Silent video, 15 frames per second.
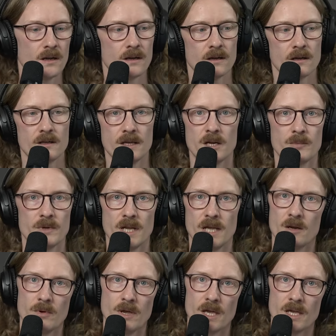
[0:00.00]
clean up a
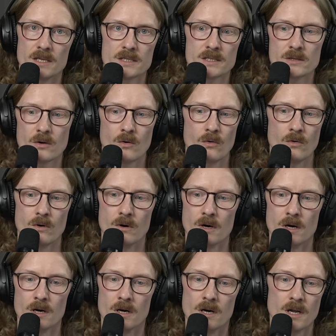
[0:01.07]
database
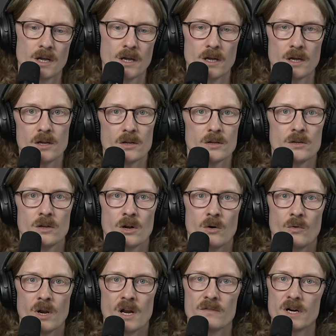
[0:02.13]
or, you know,
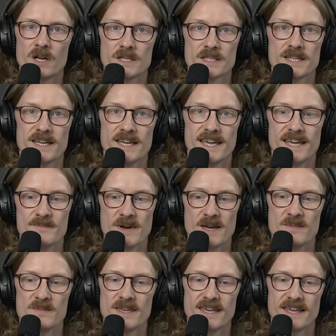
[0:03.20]
whatever else it
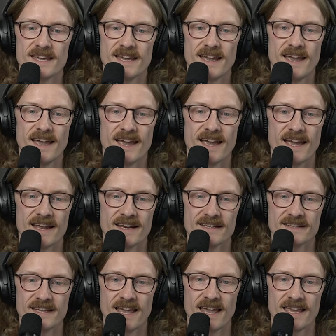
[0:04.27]
might be.
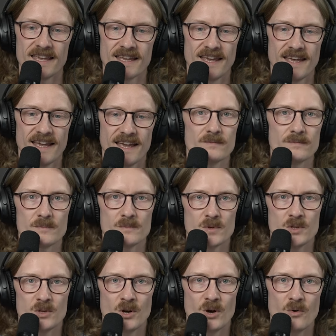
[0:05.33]
And like,
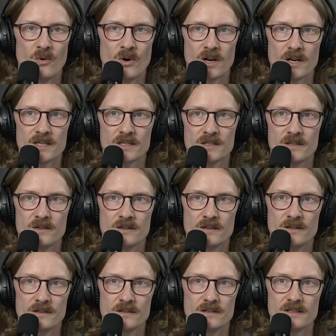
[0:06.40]
you don't want
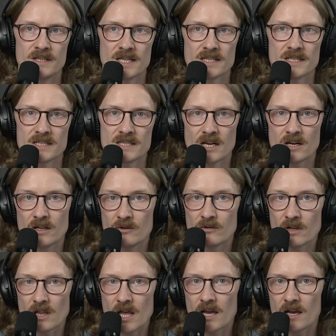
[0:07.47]
to necessarily
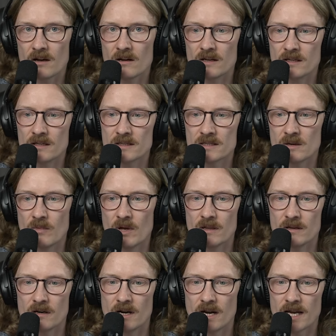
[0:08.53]
rely on some
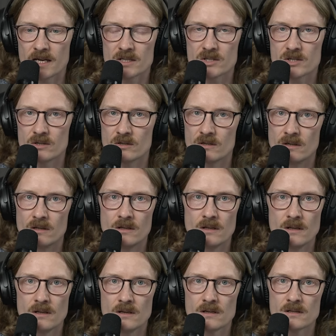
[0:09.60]
other external
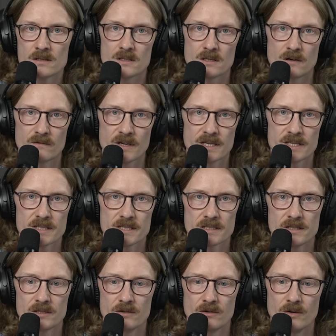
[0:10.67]
service
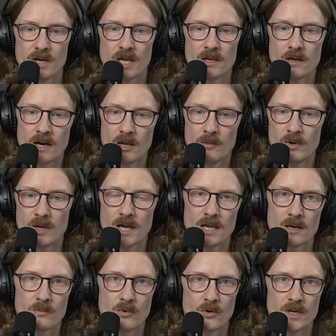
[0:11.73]
to hit your API
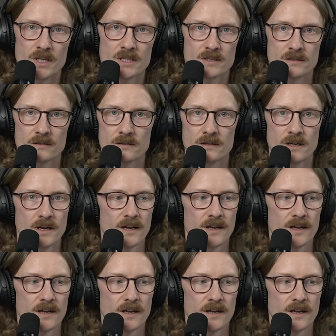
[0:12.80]
endpoints, or,